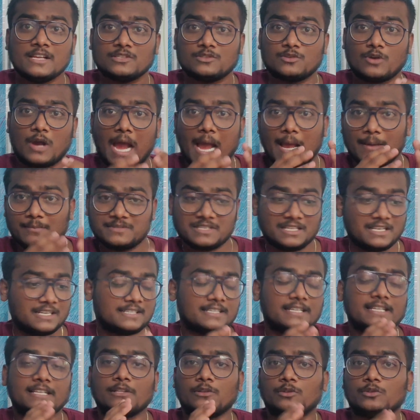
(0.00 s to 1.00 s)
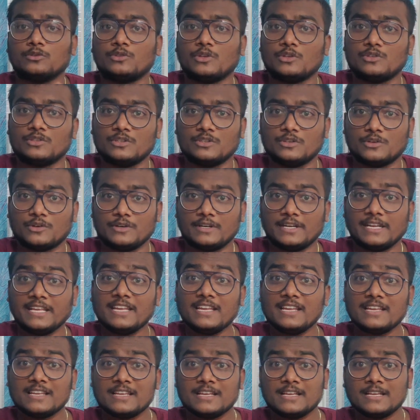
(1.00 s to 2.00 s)
So I am selecting
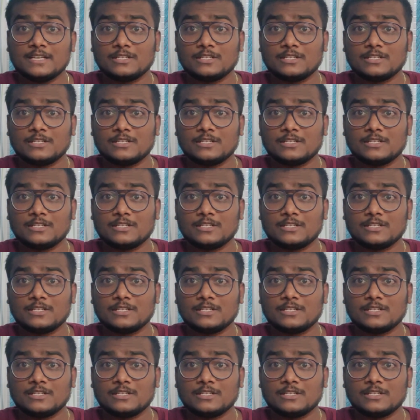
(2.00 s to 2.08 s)
2020.